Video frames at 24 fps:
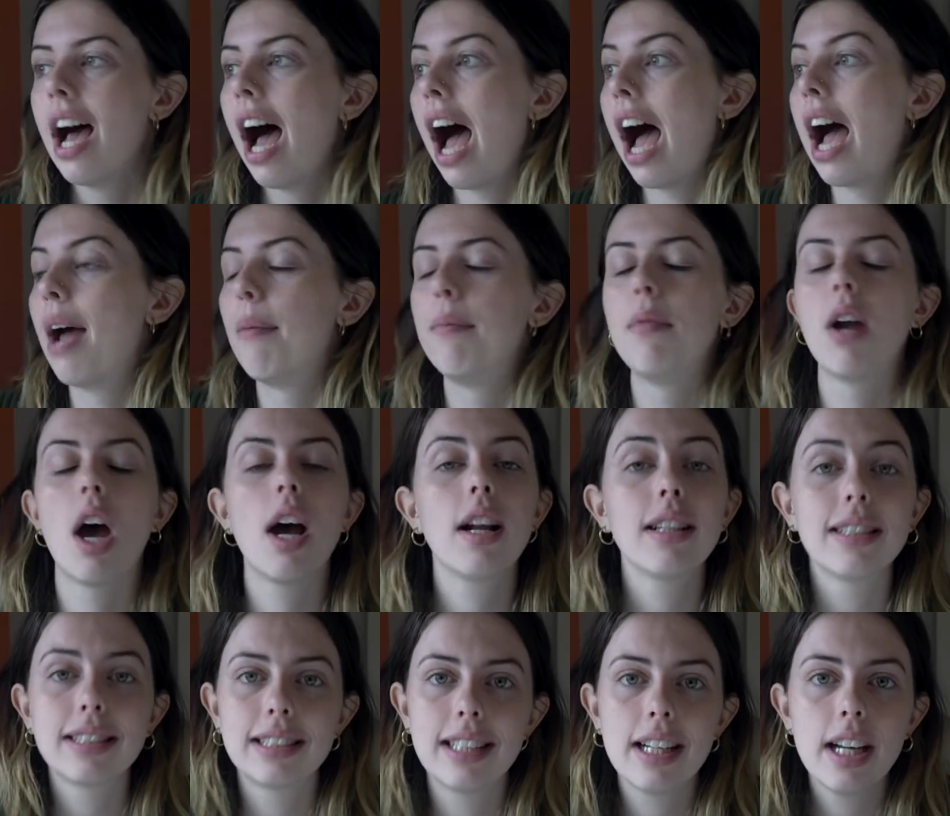I'm
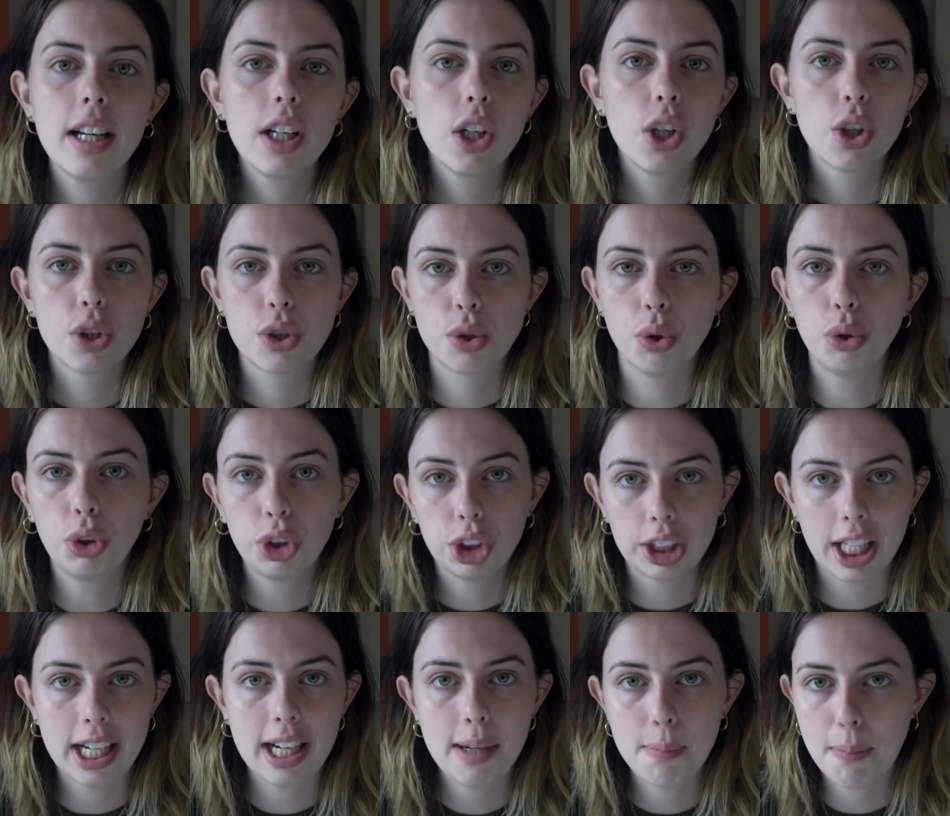not sitting here to
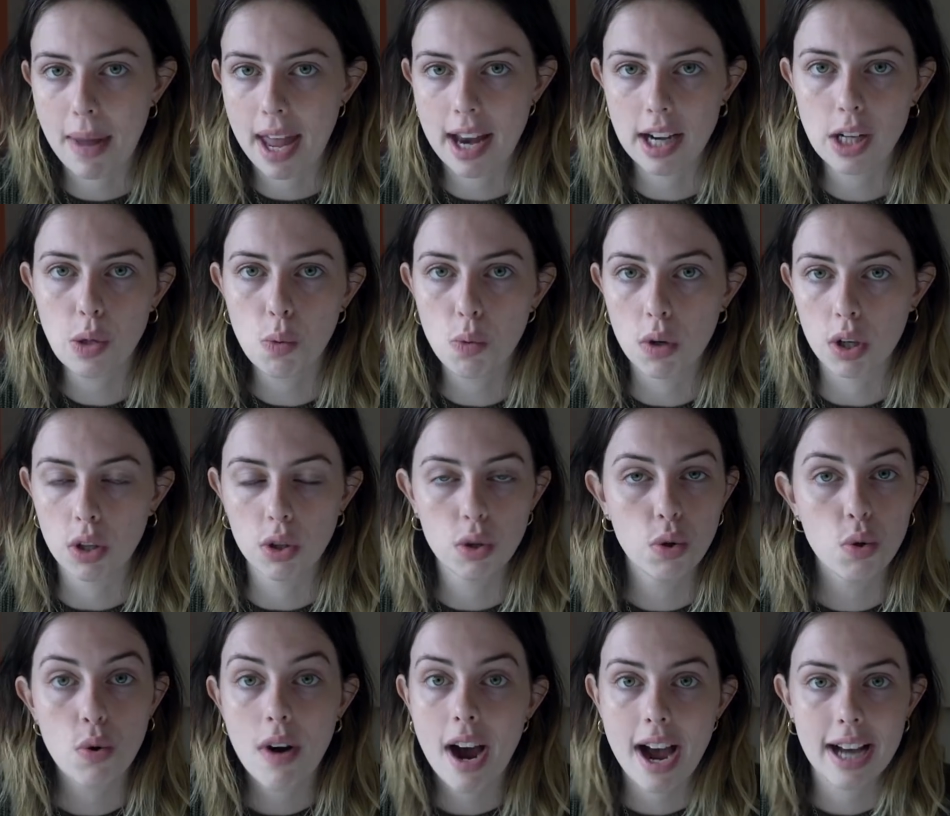shame anyone
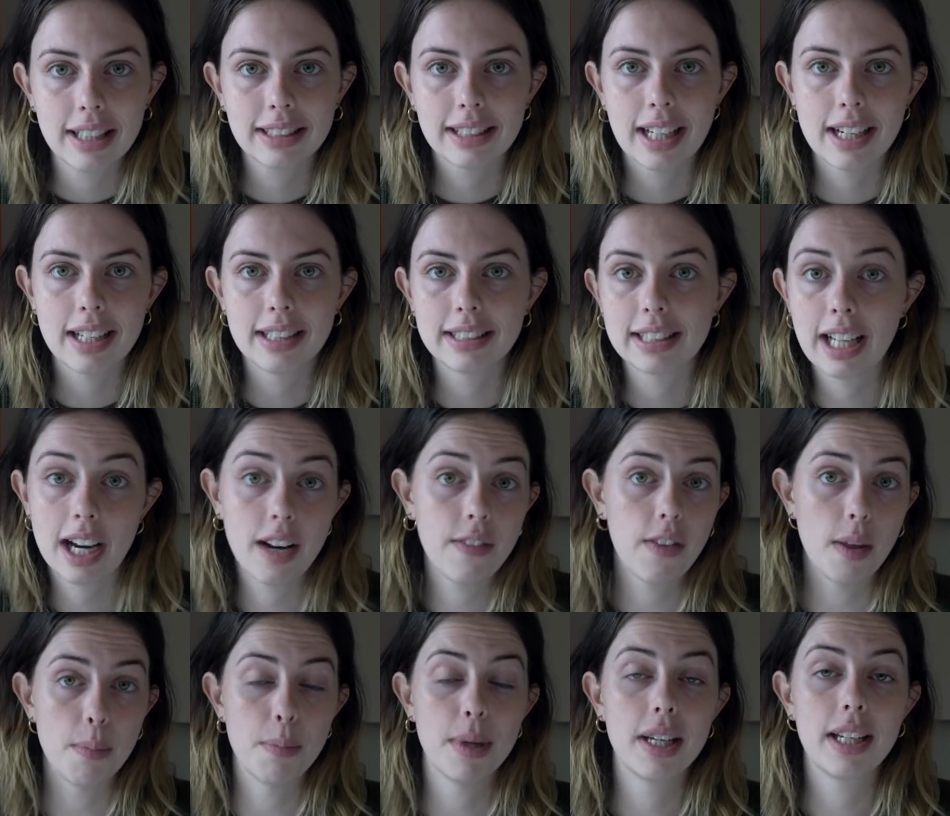who has that inside
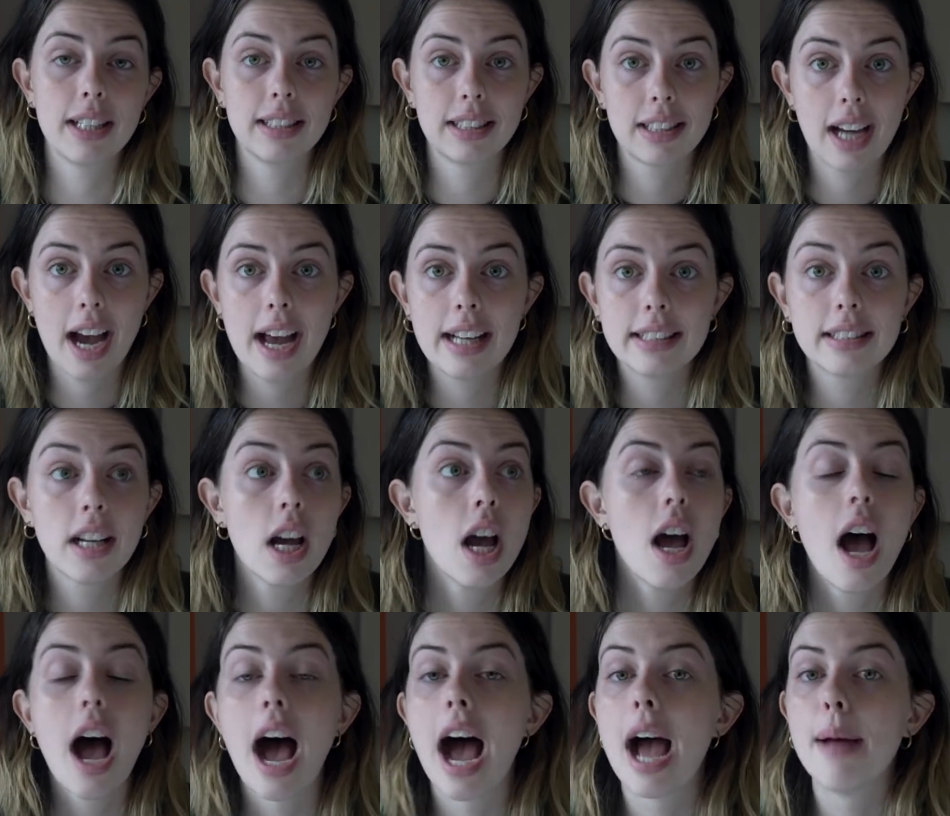of them, because guys,
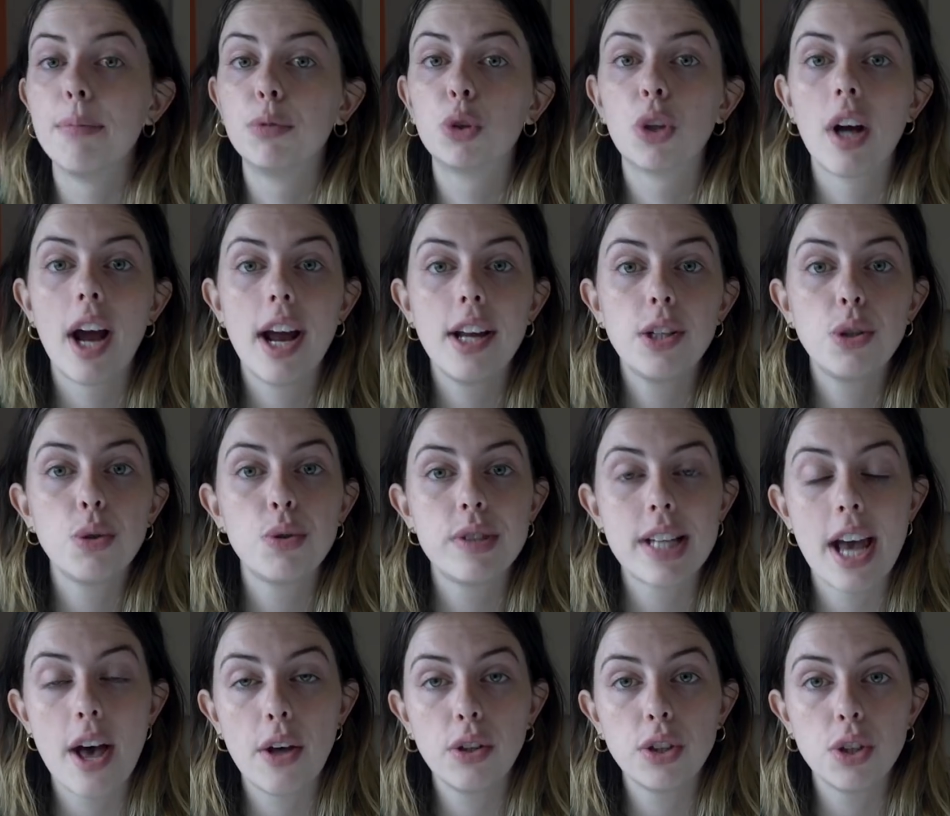I'm trying to
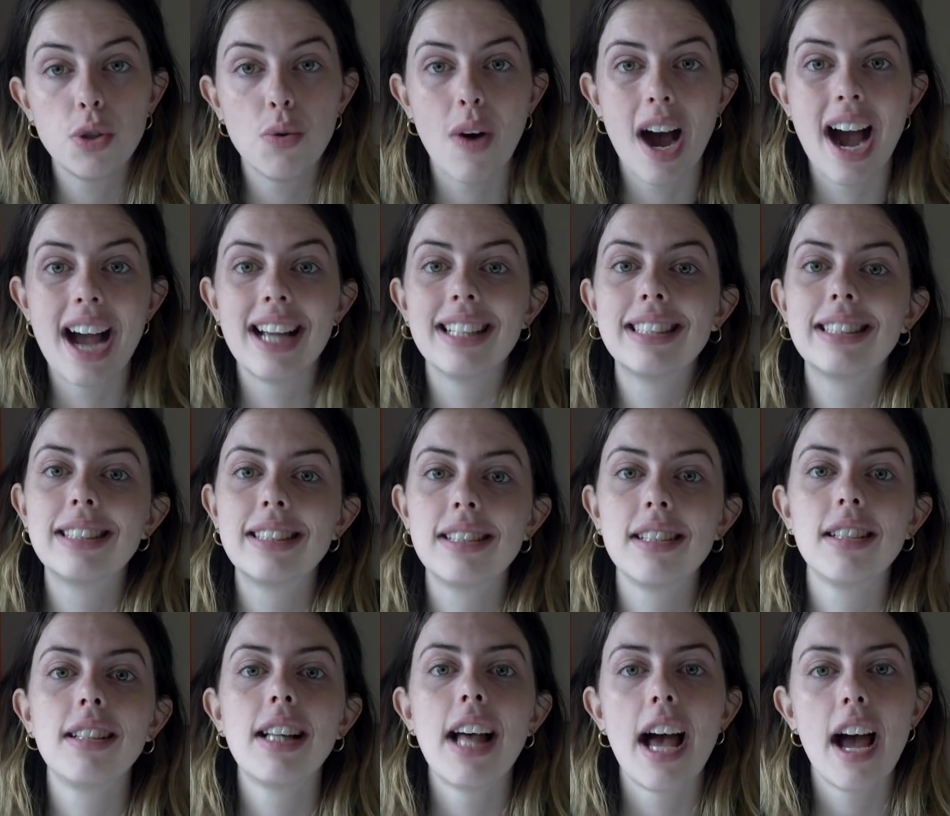tell you I
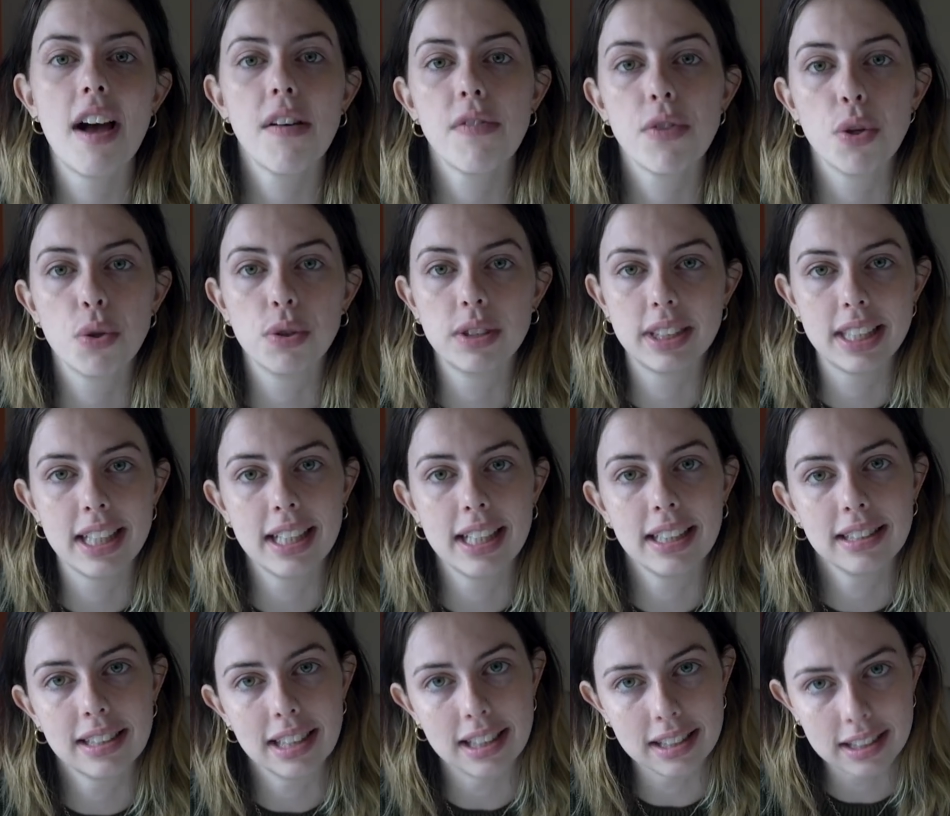still have those
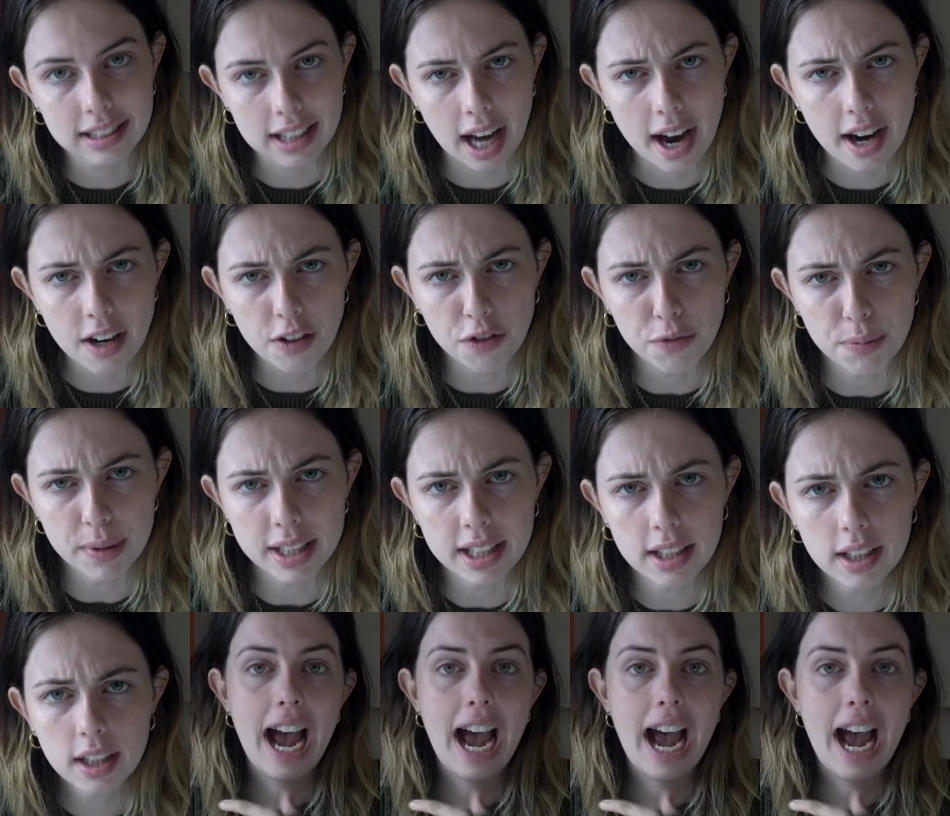things inside of me.